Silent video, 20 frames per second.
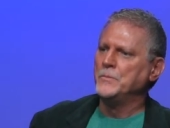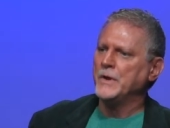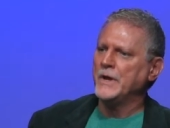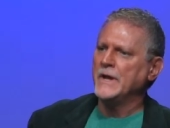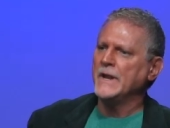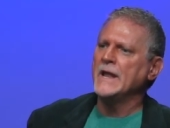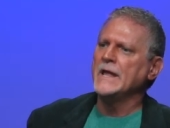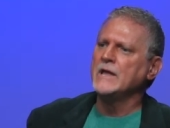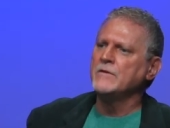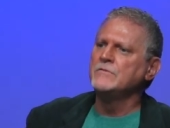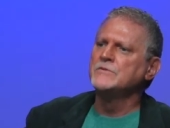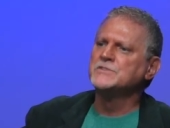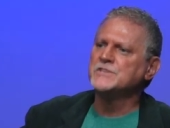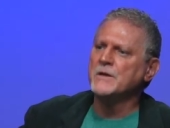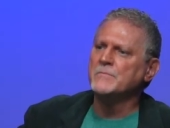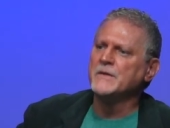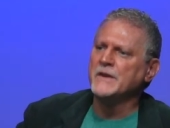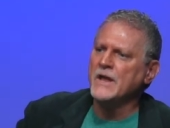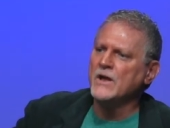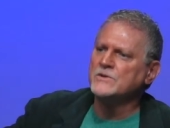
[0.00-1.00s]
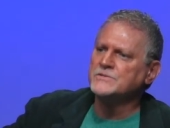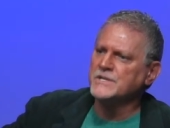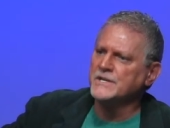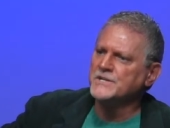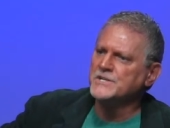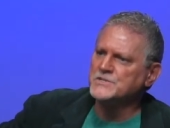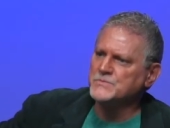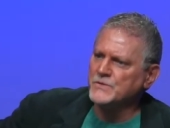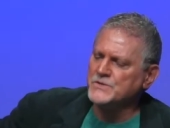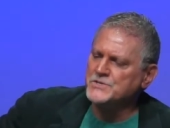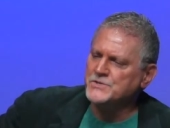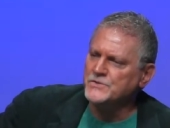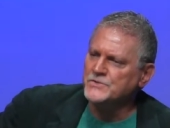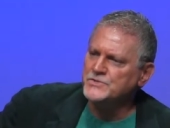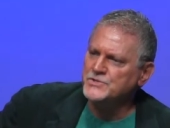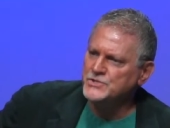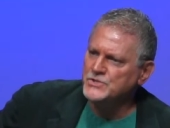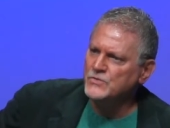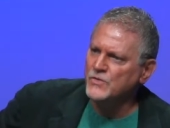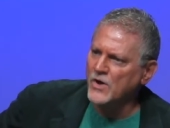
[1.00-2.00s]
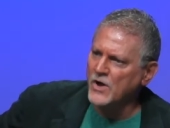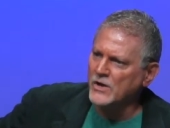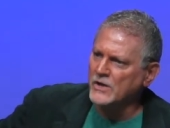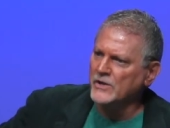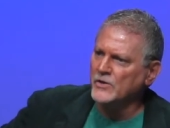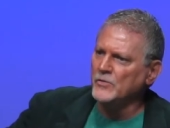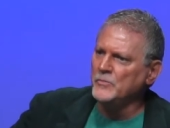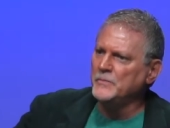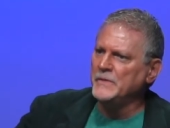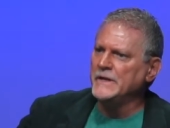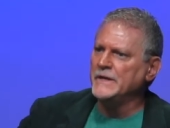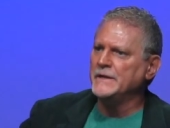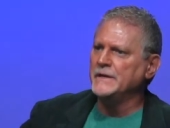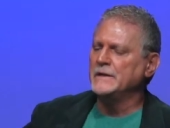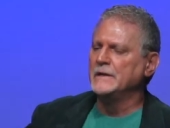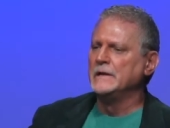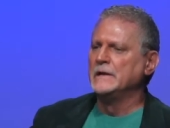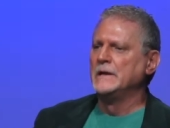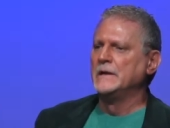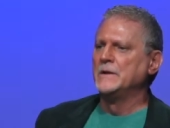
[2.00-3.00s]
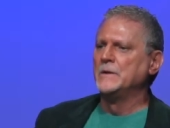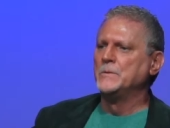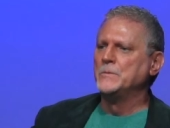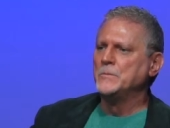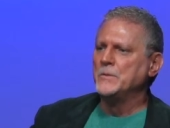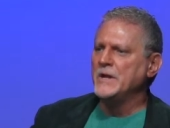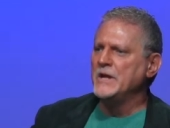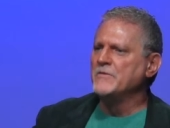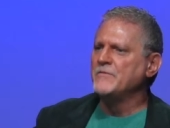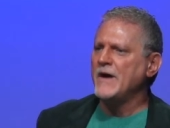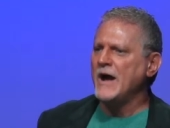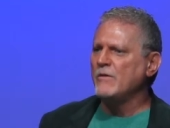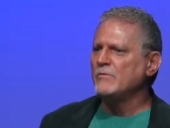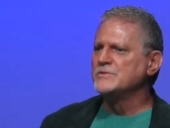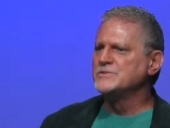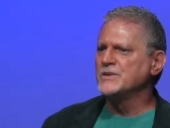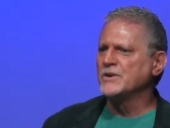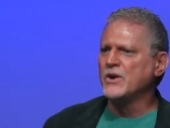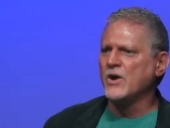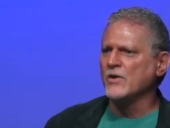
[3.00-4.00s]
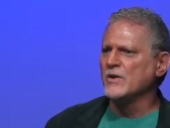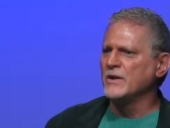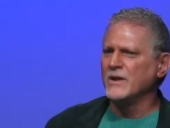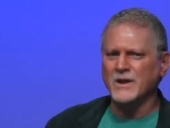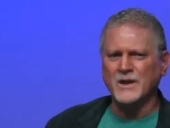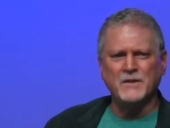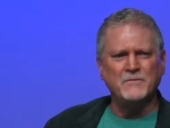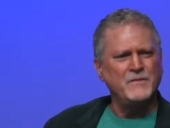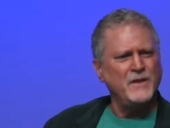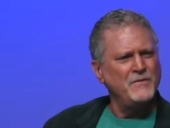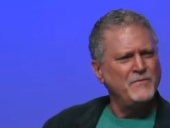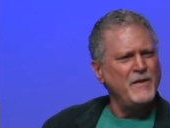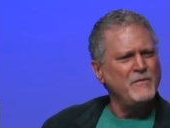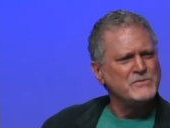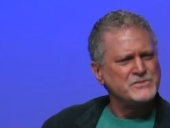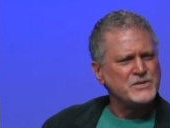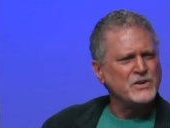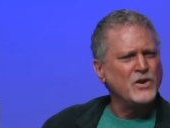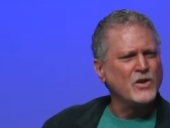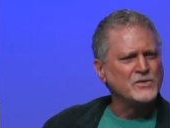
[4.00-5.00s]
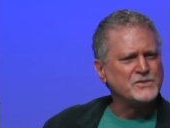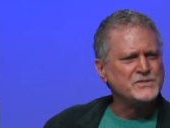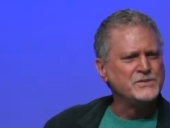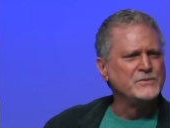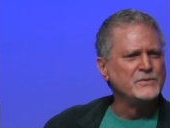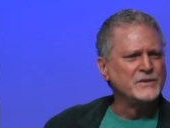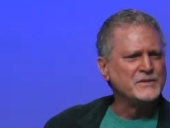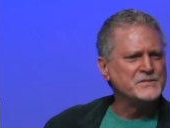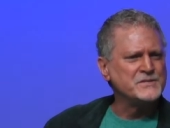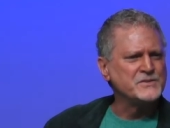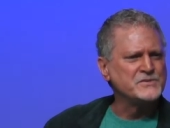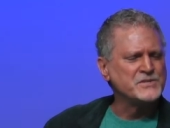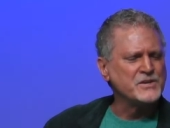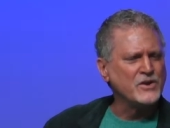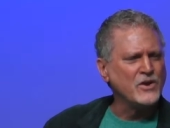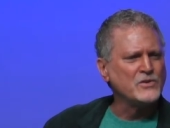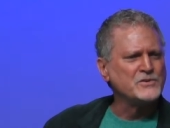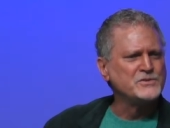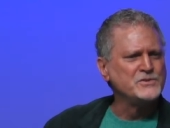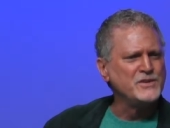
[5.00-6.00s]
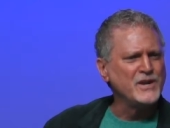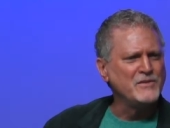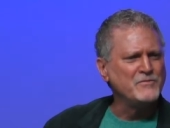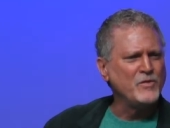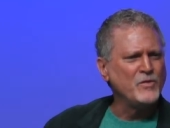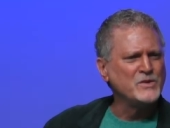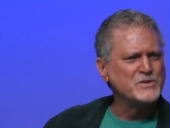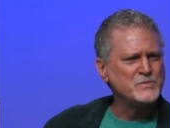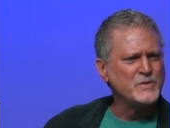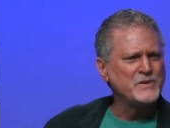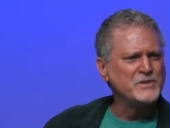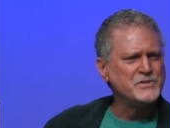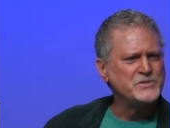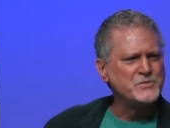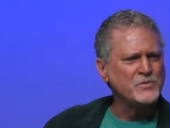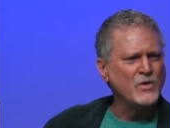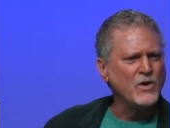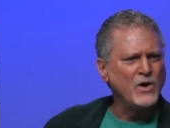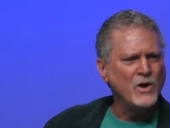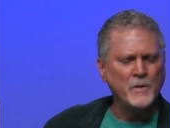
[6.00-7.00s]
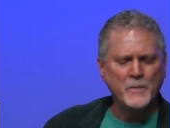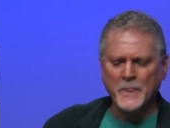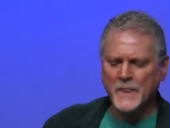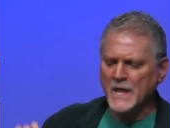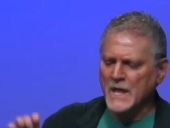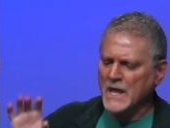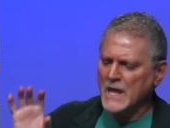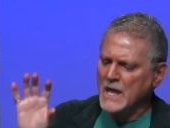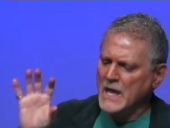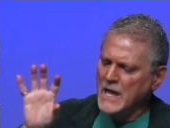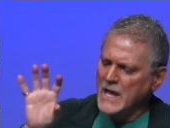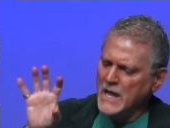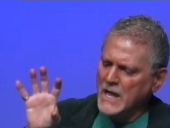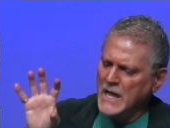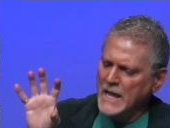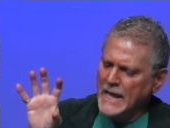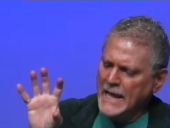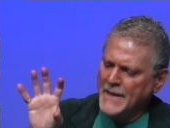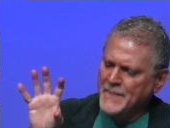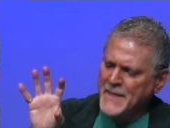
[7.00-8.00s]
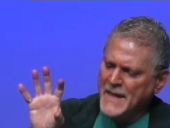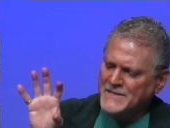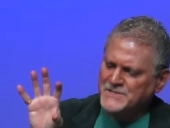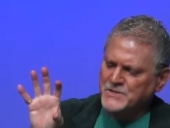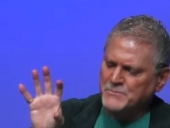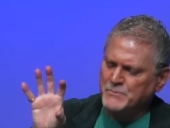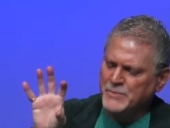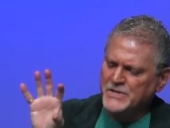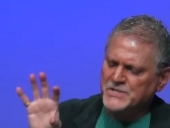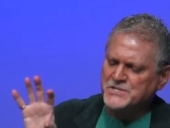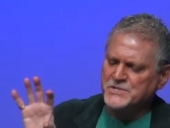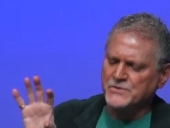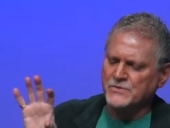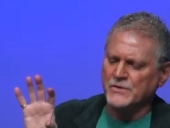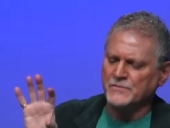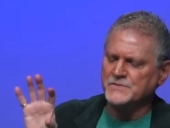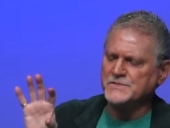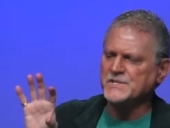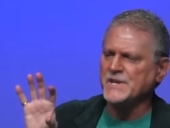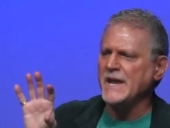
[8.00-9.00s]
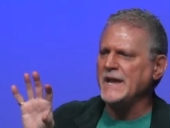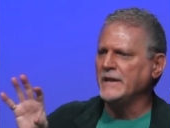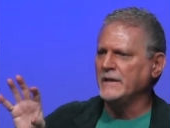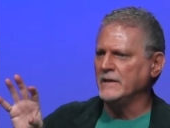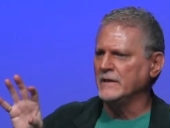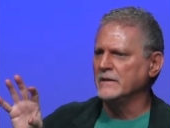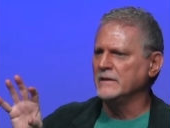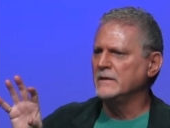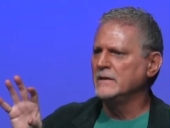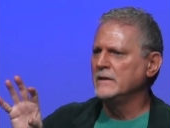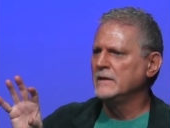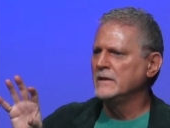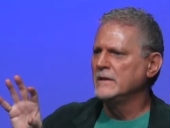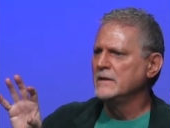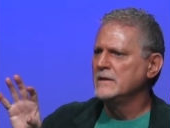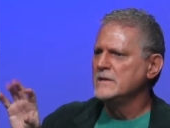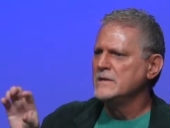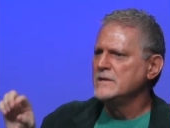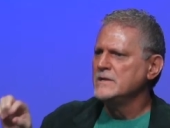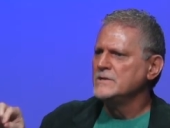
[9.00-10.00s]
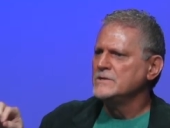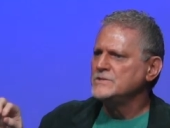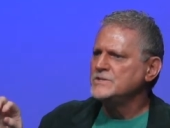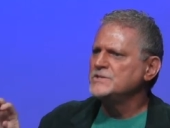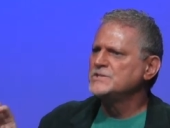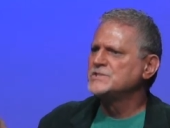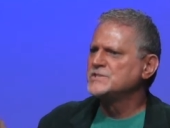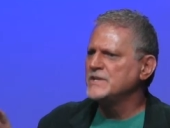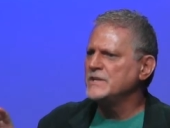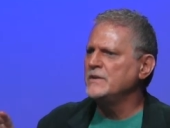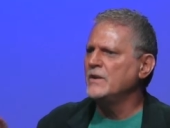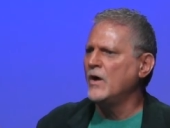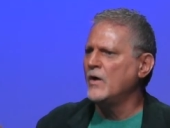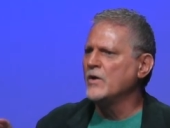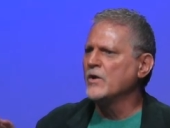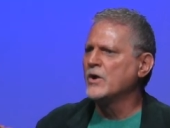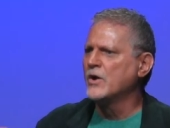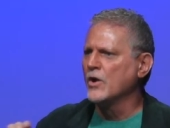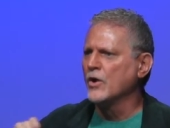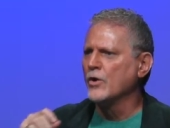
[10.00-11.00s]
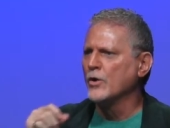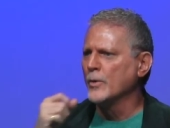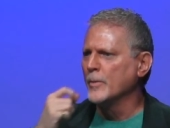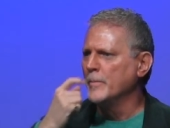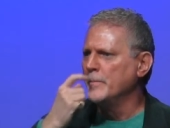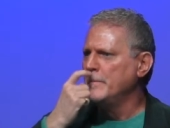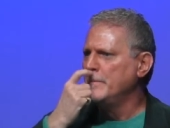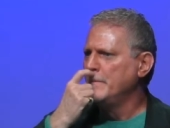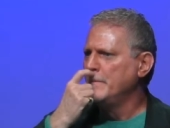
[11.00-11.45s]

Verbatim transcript: Can I give you something else I just wish you'd chew on a little bit? If I was a, car- if I was a cartoonist, there's a cartoon I've always wanted to draw, and that's a picture of Satan just sitting on a curb,